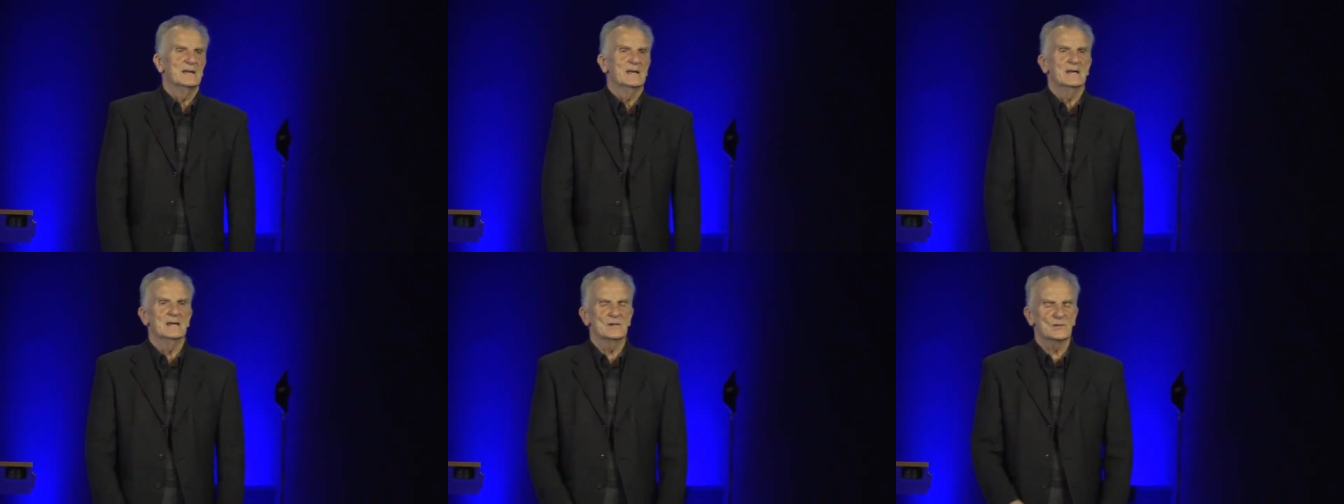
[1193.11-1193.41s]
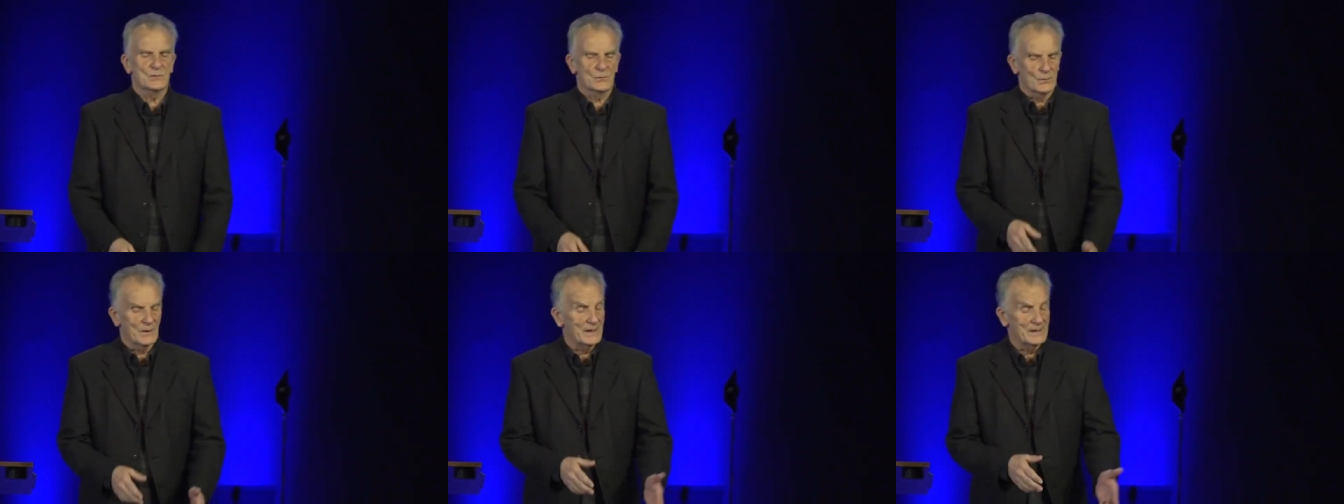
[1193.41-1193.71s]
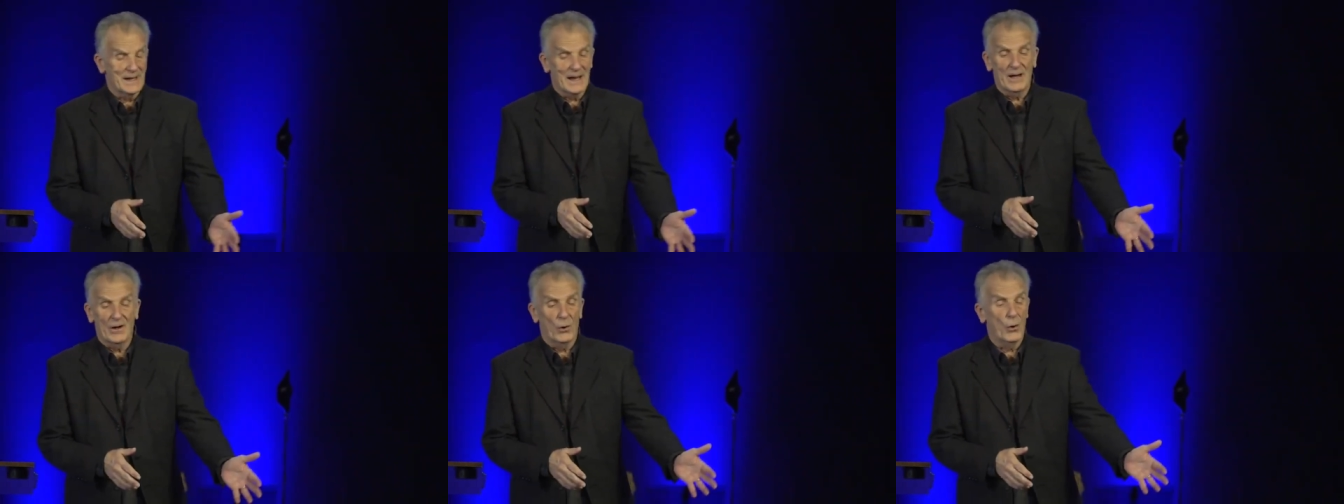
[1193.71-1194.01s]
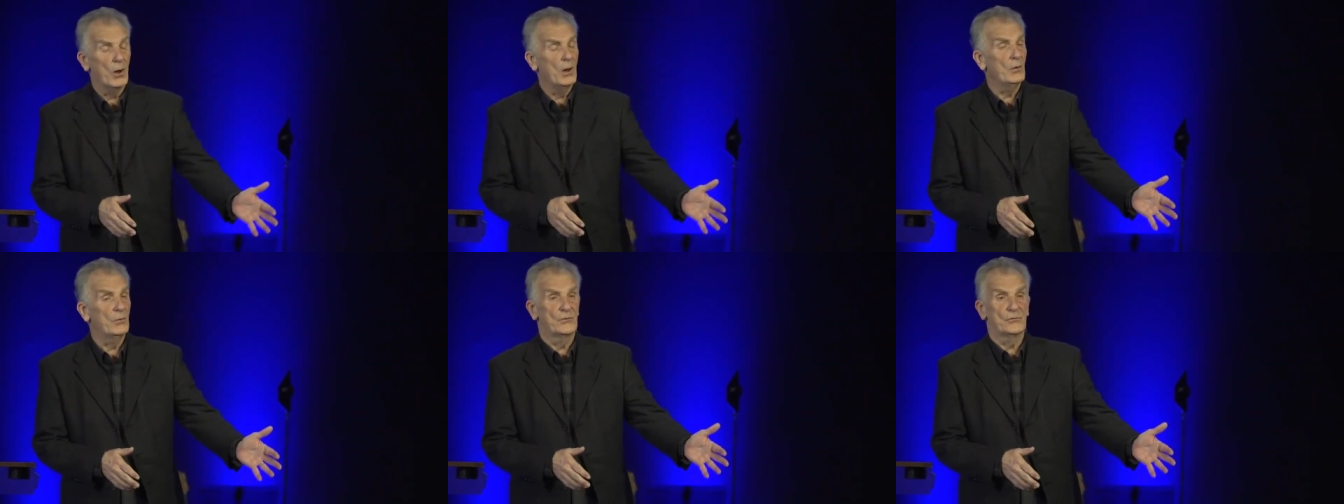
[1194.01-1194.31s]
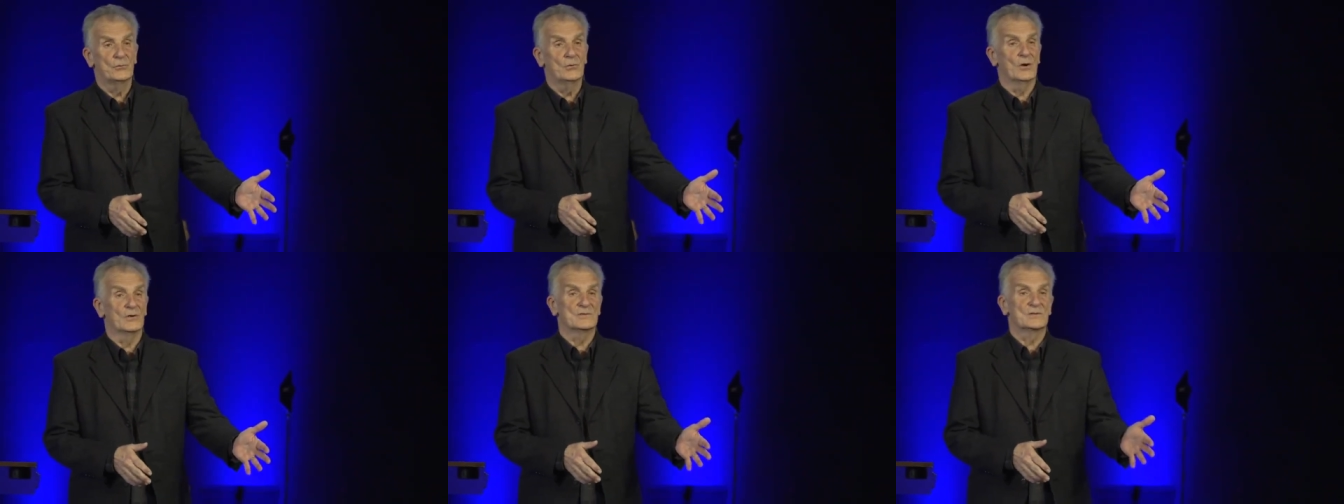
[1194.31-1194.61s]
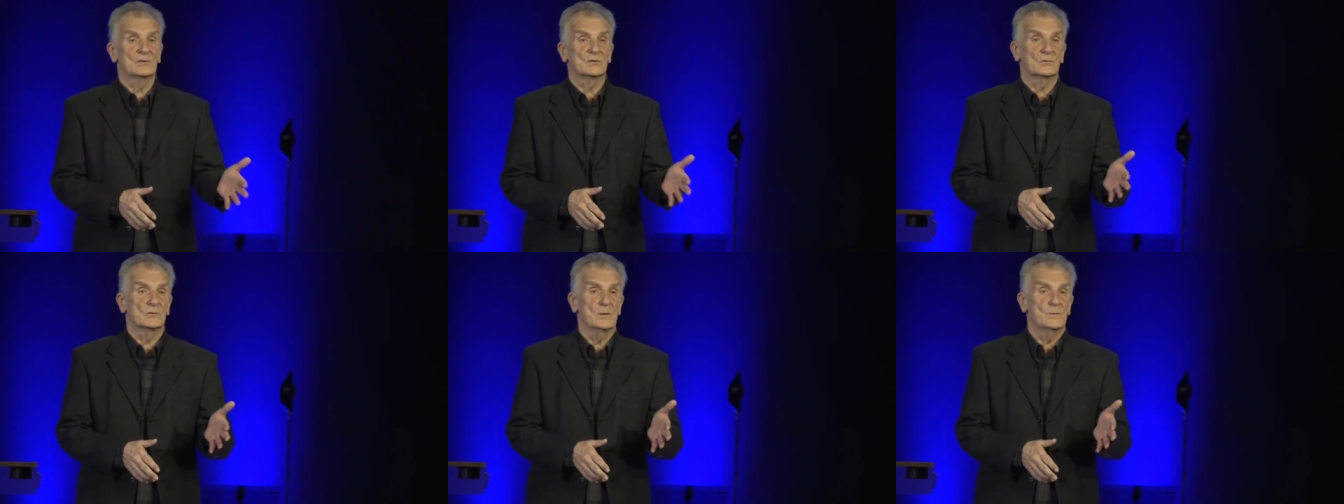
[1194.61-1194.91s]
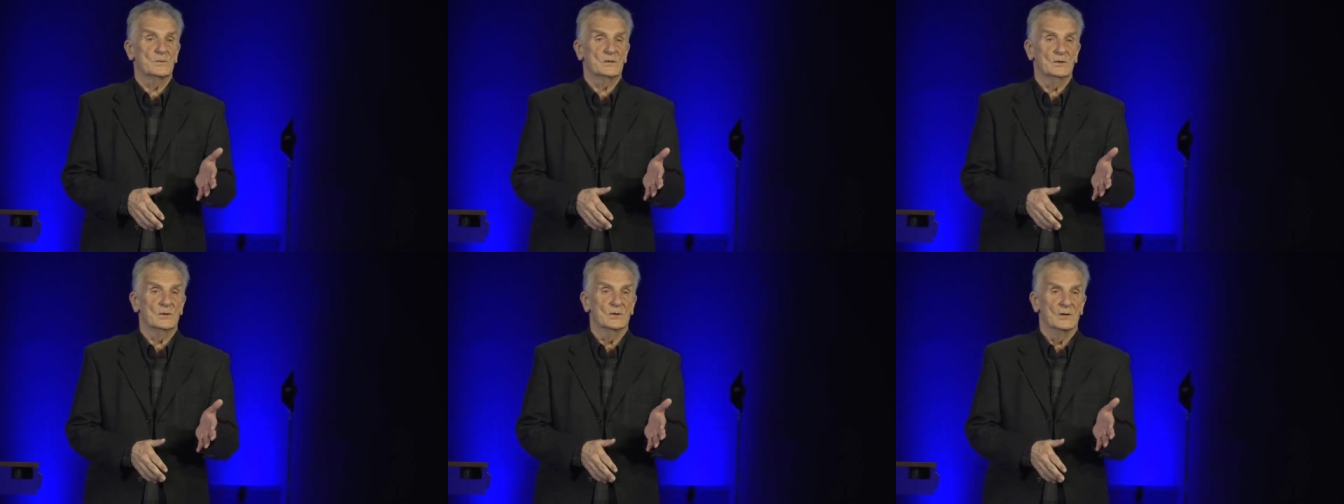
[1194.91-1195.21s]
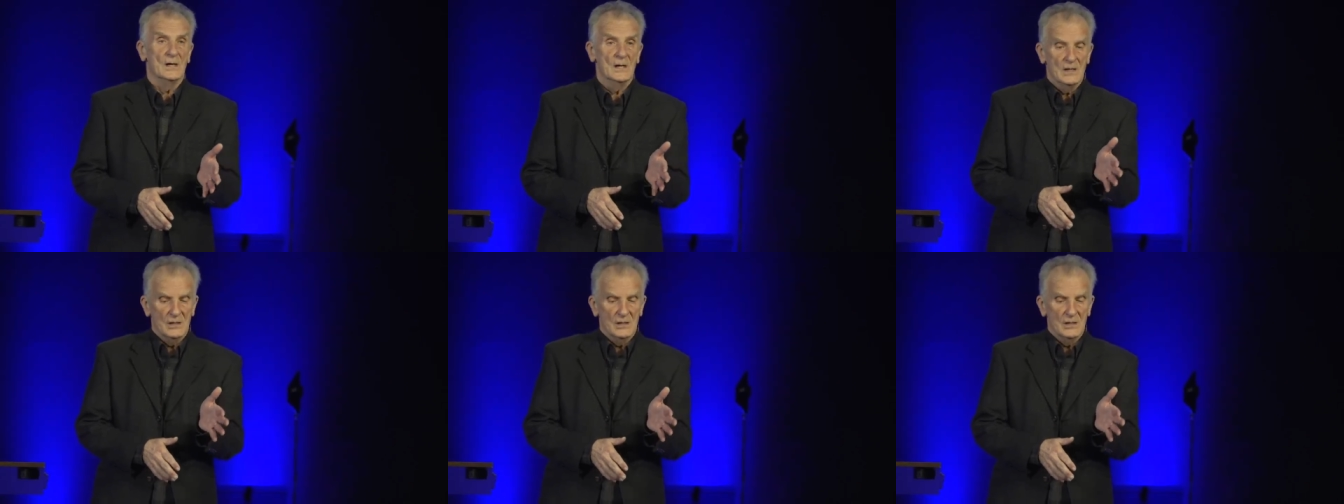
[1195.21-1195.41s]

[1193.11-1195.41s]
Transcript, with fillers: is in all throughout Scripture,